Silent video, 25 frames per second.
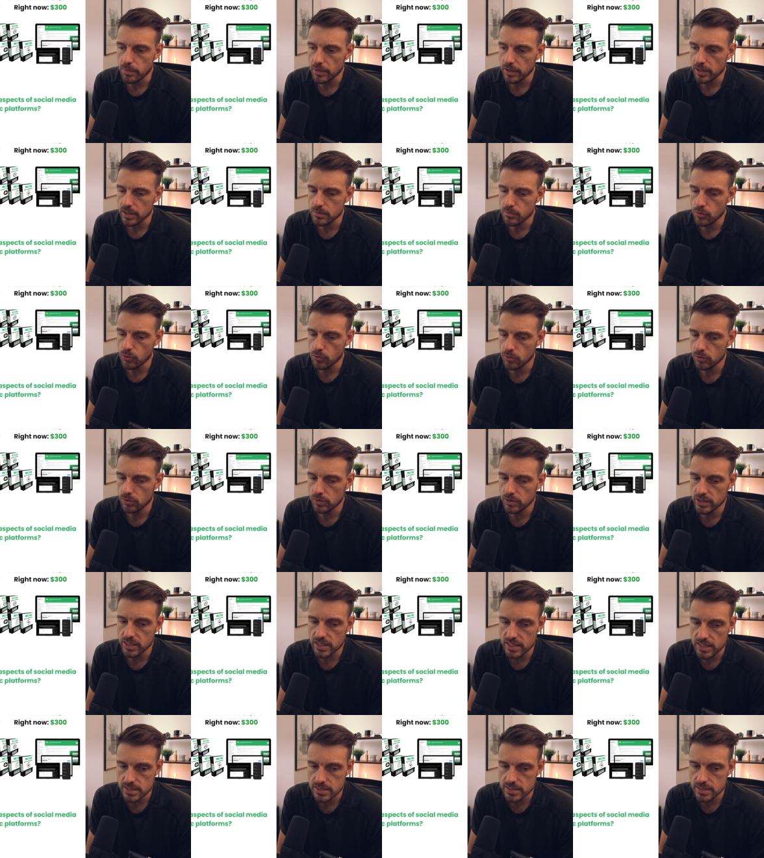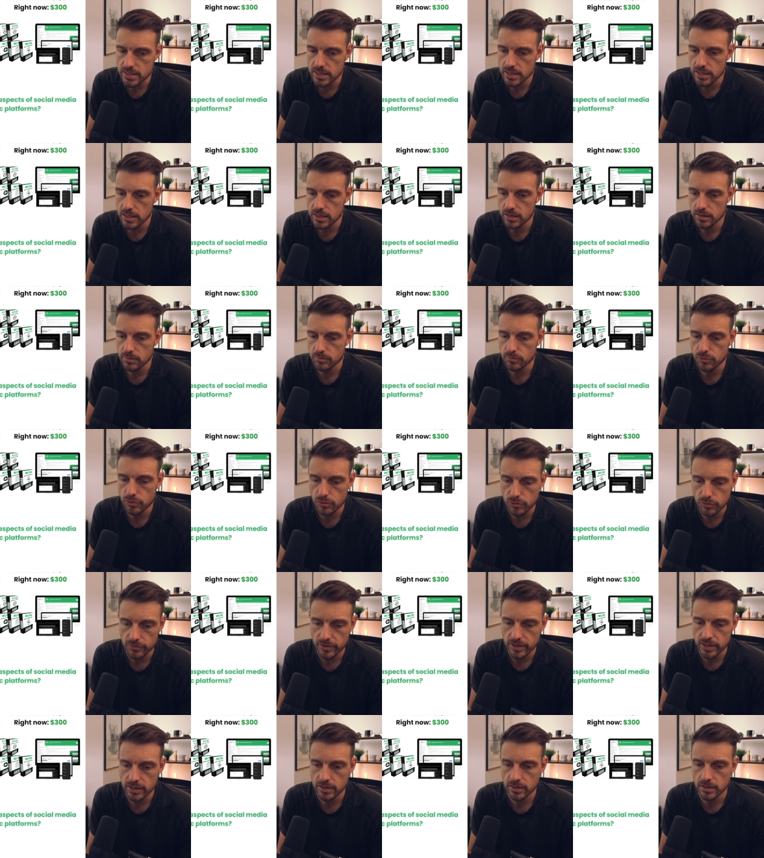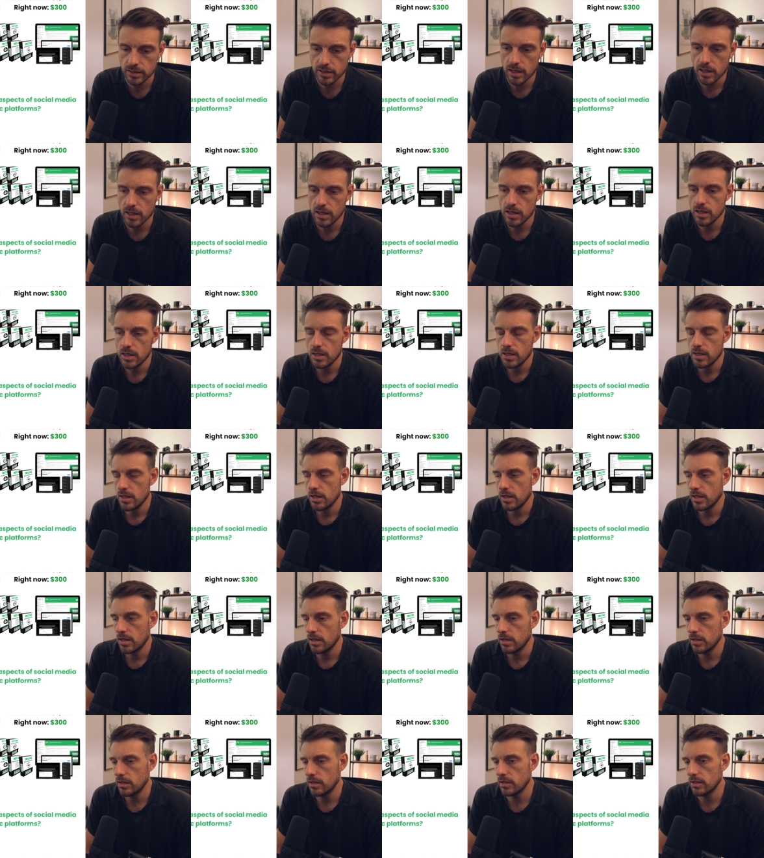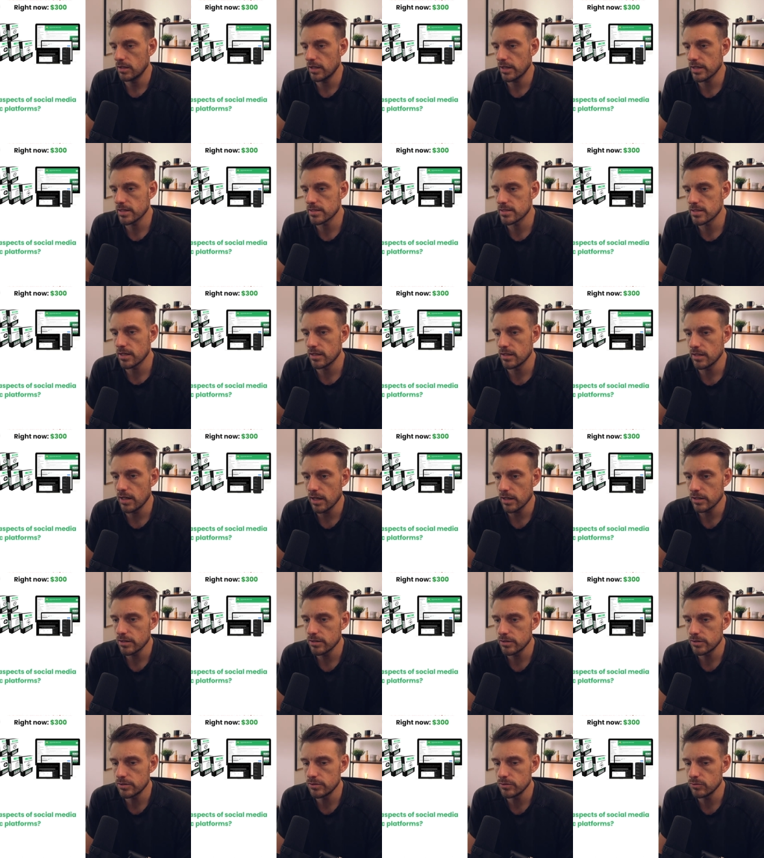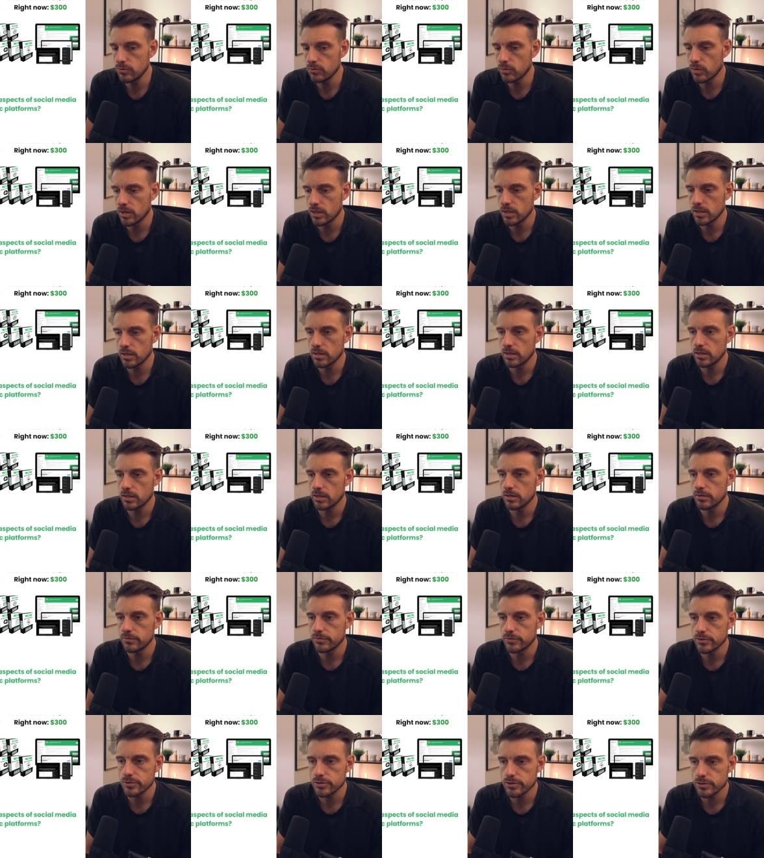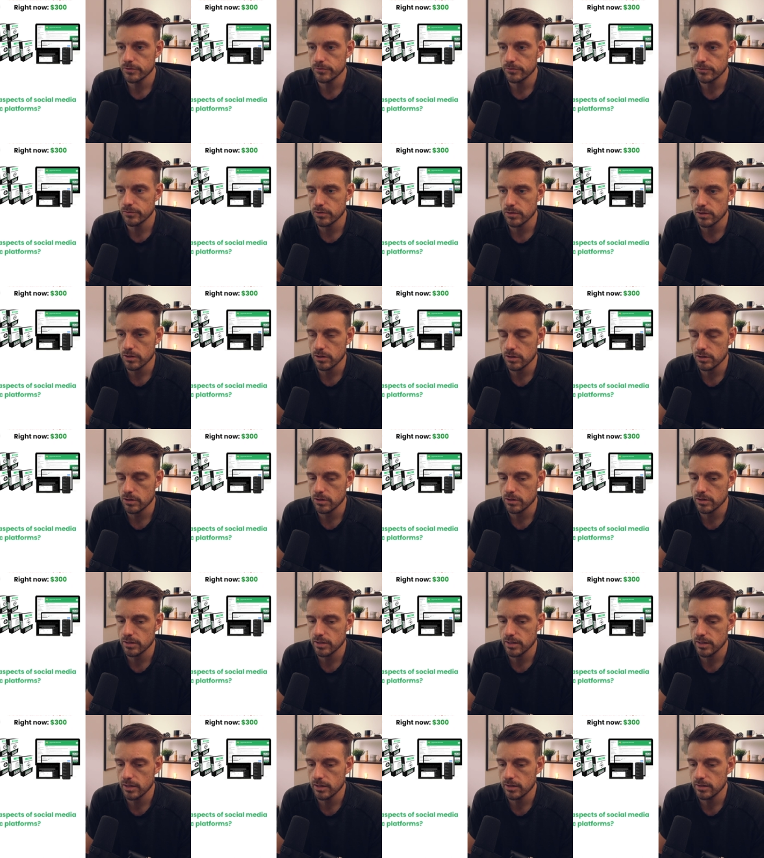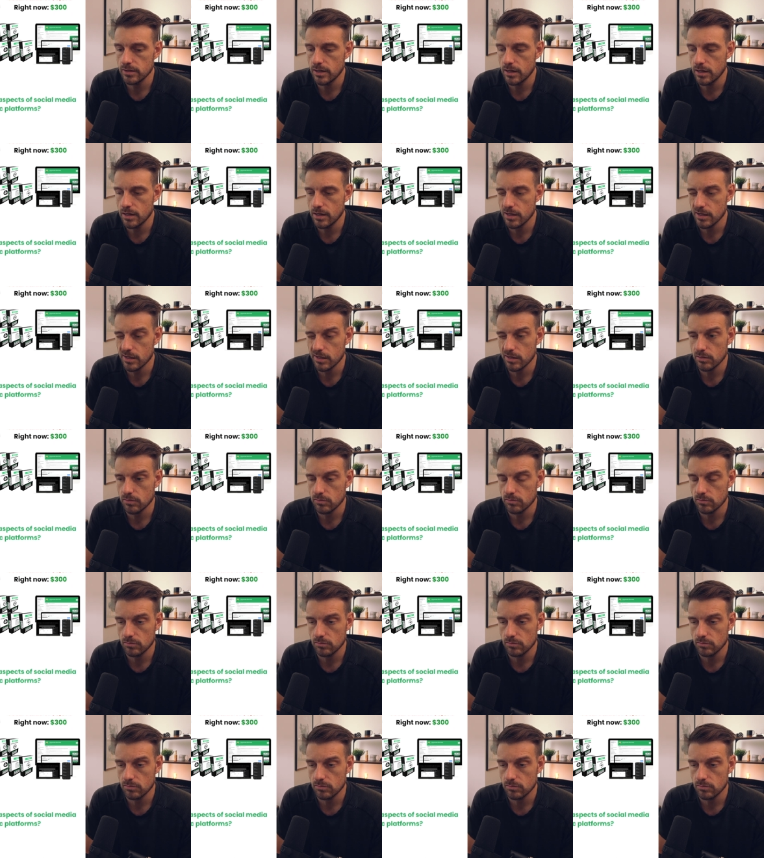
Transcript: replicable easy proven uh, like I said, I could do one in the future for TikTok